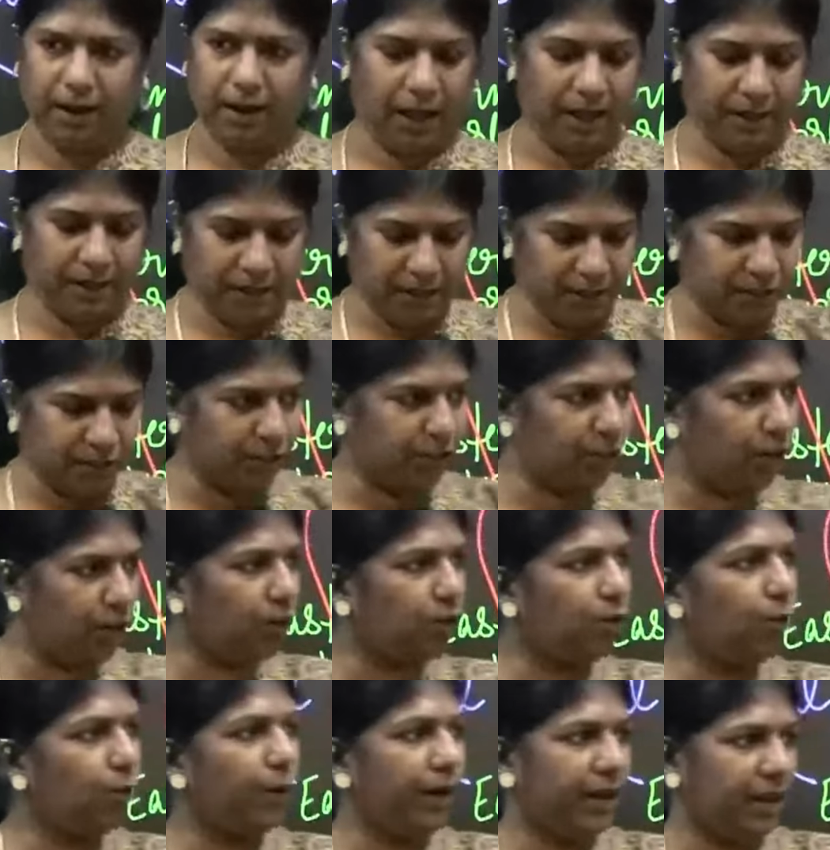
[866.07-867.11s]
Aryans did
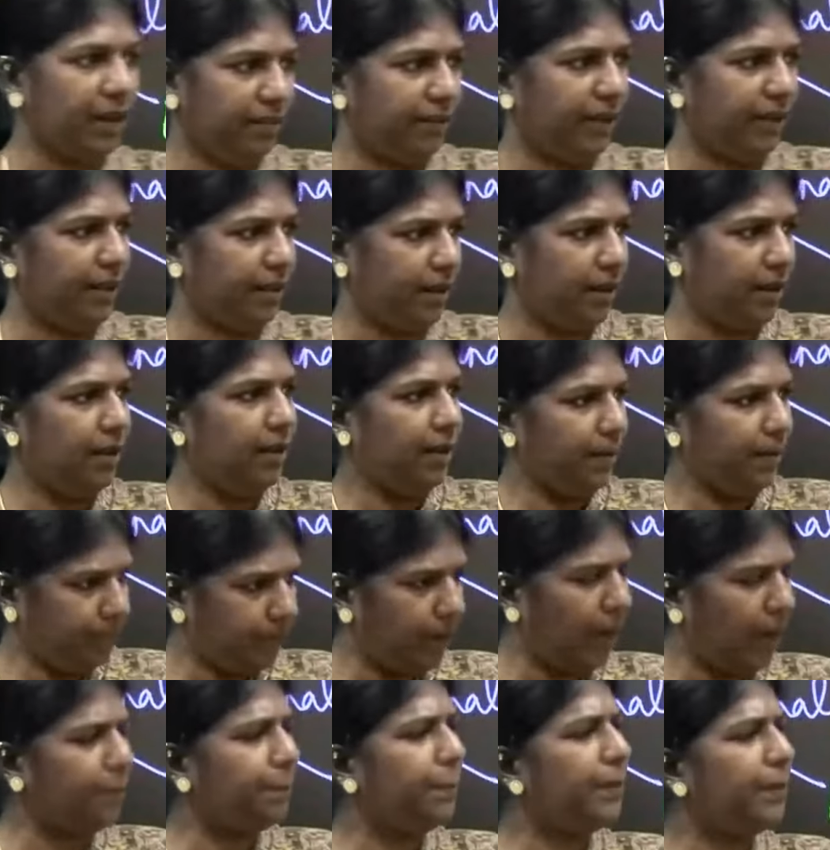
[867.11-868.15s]
not go anywhere.
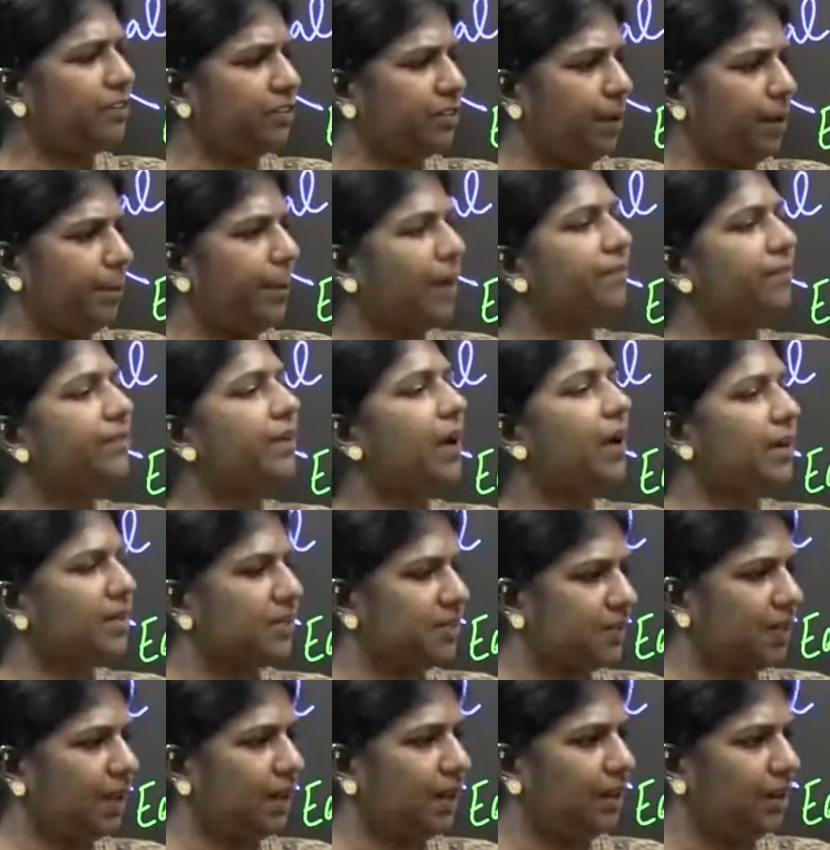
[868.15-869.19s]
And Persia,
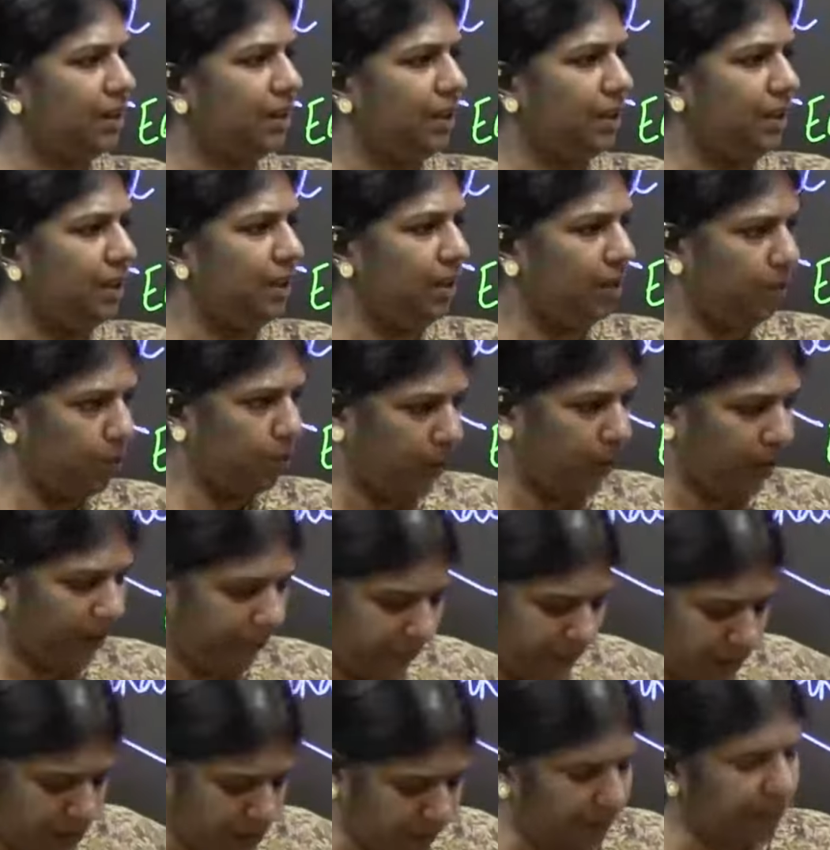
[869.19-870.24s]
Afghanistan.
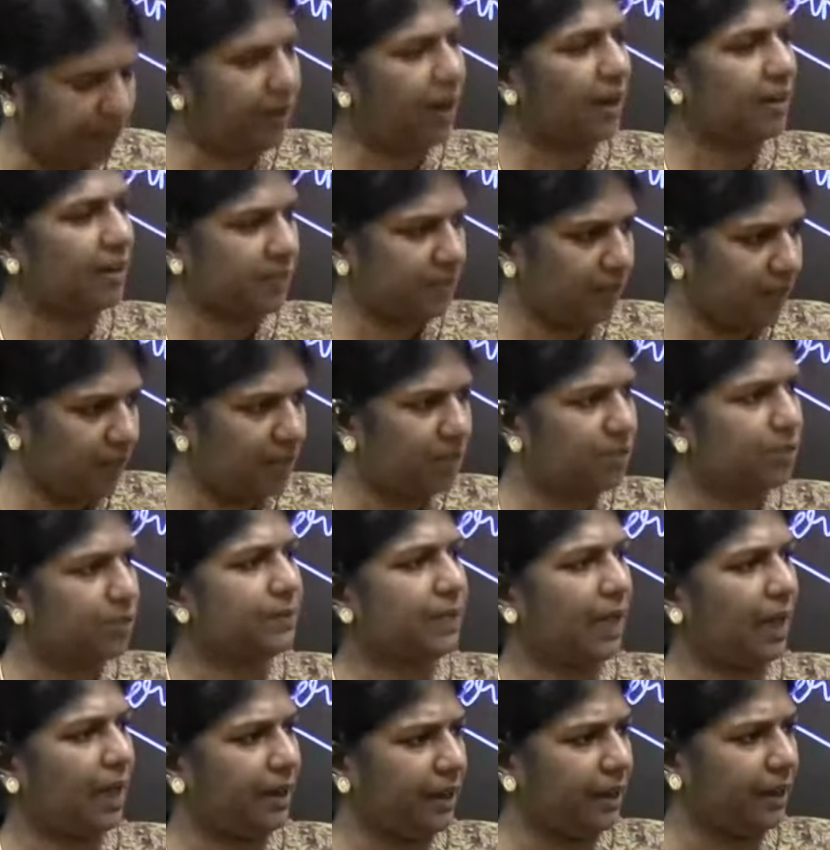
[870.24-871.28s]
One part of Afghanistan is
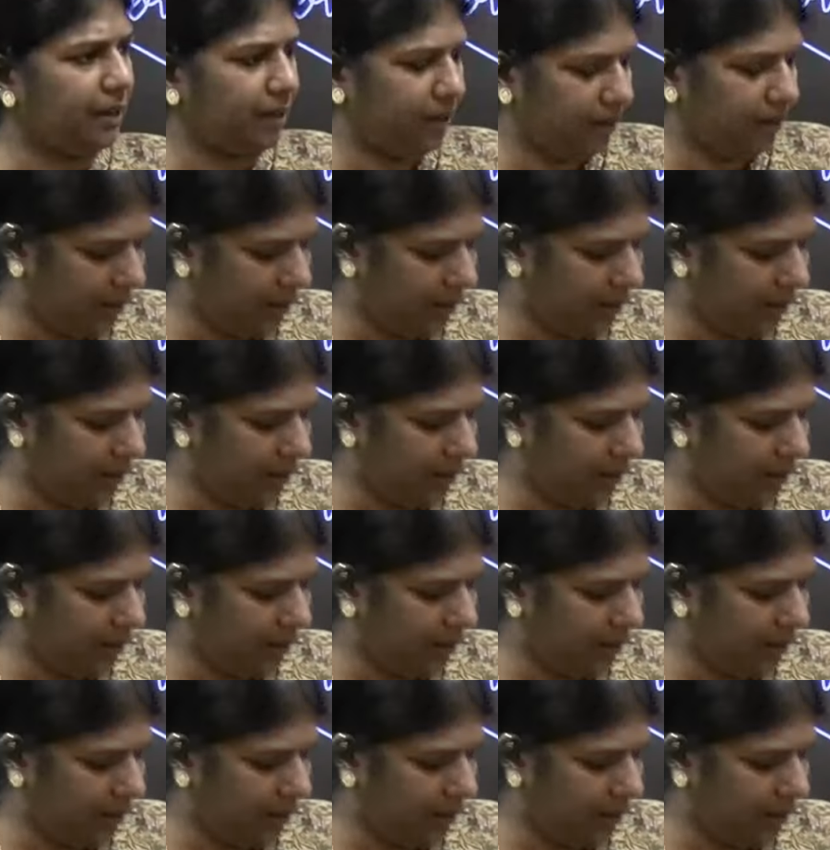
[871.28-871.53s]
with Aryan.